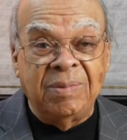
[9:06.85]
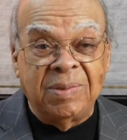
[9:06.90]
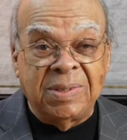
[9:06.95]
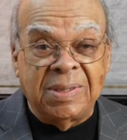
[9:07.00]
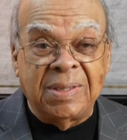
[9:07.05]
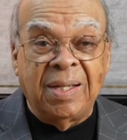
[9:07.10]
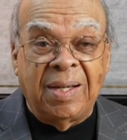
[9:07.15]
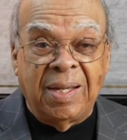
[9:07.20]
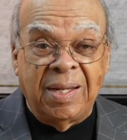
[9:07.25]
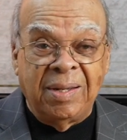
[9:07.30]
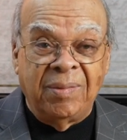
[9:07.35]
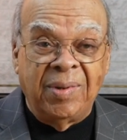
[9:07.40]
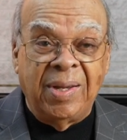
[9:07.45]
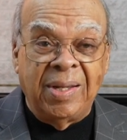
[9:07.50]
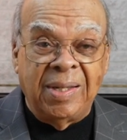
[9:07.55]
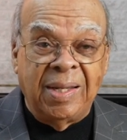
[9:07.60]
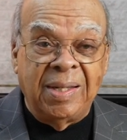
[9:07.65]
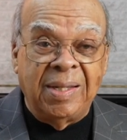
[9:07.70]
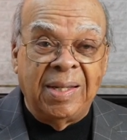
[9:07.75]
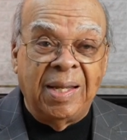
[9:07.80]
was started
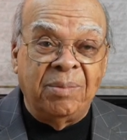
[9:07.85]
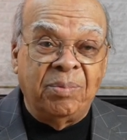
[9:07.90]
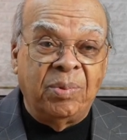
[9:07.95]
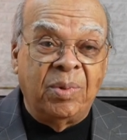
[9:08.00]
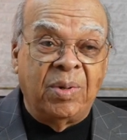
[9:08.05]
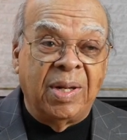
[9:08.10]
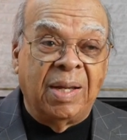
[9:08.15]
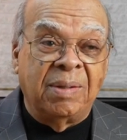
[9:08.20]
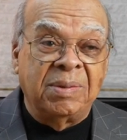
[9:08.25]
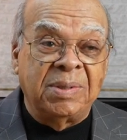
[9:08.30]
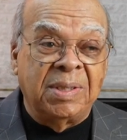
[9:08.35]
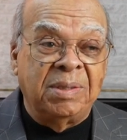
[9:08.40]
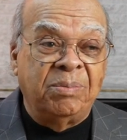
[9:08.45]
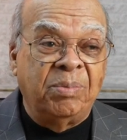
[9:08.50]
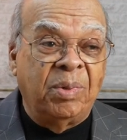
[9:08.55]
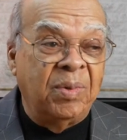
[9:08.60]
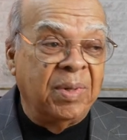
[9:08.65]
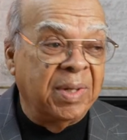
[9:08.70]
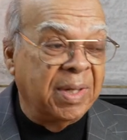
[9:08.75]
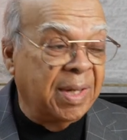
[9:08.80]
right at that point. I was at
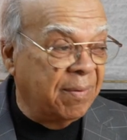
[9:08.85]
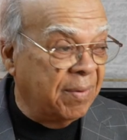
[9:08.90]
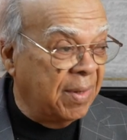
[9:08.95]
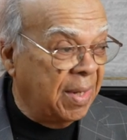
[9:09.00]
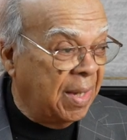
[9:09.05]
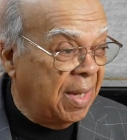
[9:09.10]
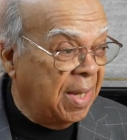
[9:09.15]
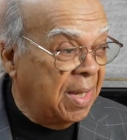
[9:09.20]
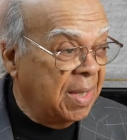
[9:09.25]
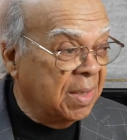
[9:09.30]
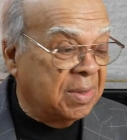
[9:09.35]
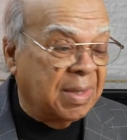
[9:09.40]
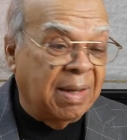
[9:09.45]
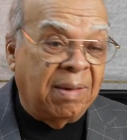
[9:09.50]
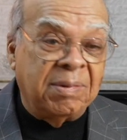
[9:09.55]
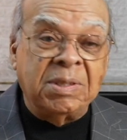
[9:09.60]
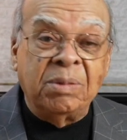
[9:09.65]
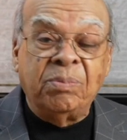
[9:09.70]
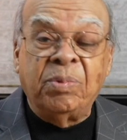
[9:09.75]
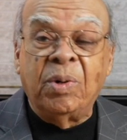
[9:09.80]
Bolling Apple. So I
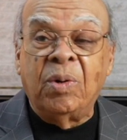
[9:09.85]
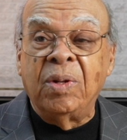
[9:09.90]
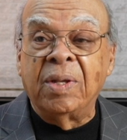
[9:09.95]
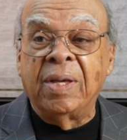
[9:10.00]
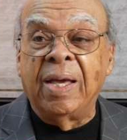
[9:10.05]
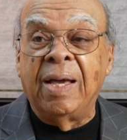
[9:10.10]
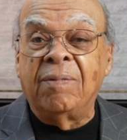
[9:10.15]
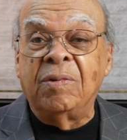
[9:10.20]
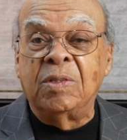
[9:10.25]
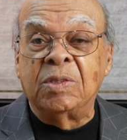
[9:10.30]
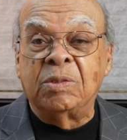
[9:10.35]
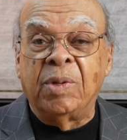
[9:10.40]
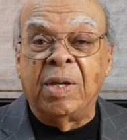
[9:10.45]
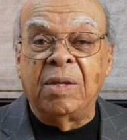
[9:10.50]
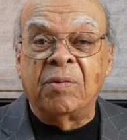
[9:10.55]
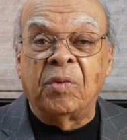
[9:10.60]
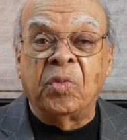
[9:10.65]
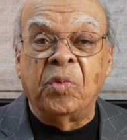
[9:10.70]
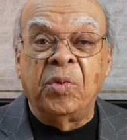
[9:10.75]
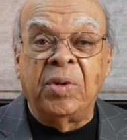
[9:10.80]
was at Bolling Apple
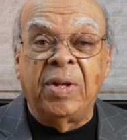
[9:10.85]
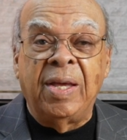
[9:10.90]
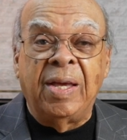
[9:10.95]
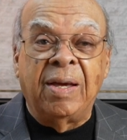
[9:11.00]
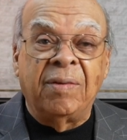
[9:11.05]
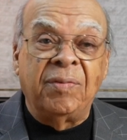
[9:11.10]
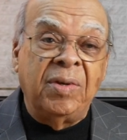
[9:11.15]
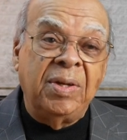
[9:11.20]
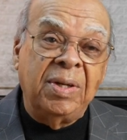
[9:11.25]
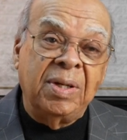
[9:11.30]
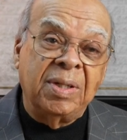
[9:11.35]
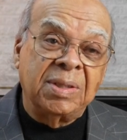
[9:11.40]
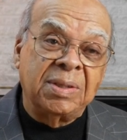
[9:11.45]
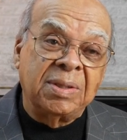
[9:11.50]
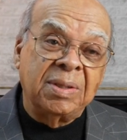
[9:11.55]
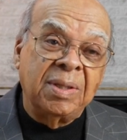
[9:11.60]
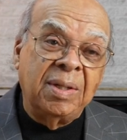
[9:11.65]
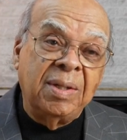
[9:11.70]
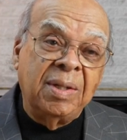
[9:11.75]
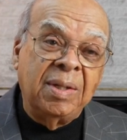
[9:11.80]
Space for three and a half
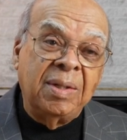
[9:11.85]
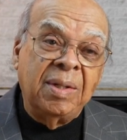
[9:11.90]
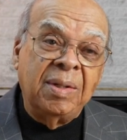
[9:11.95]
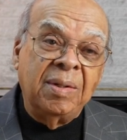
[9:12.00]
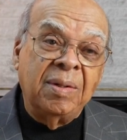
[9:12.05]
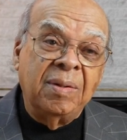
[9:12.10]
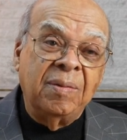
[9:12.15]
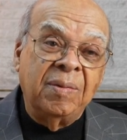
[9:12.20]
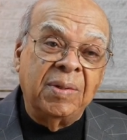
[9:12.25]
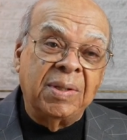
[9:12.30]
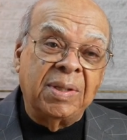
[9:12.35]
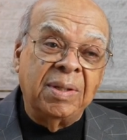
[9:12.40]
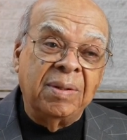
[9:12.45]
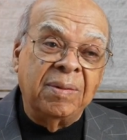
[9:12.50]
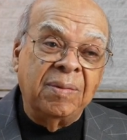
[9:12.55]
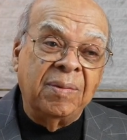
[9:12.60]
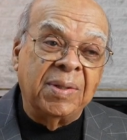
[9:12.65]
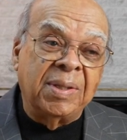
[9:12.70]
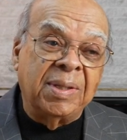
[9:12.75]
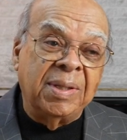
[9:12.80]
years with the,
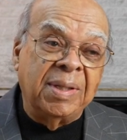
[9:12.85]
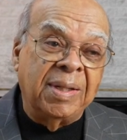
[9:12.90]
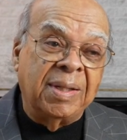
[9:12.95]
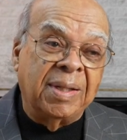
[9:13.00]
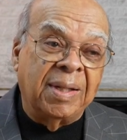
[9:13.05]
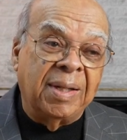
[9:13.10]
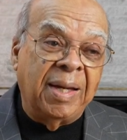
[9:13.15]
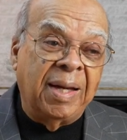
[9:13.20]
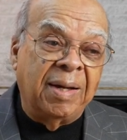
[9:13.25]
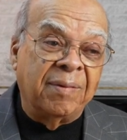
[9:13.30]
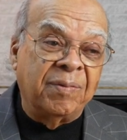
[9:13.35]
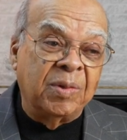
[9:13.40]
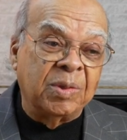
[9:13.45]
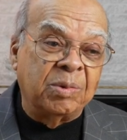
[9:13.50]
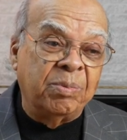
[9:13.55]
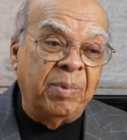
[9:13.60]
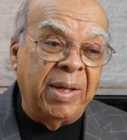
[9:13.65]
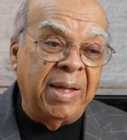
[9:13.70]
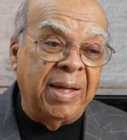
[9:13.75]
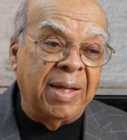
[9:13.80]
with the uh, Air
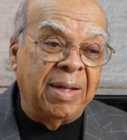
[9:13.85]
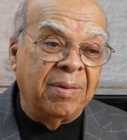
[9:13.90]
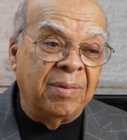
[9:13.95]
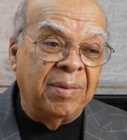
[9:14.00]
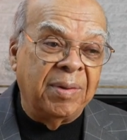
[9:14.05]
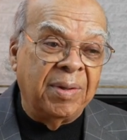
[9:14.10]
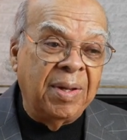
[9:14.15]
Force Band.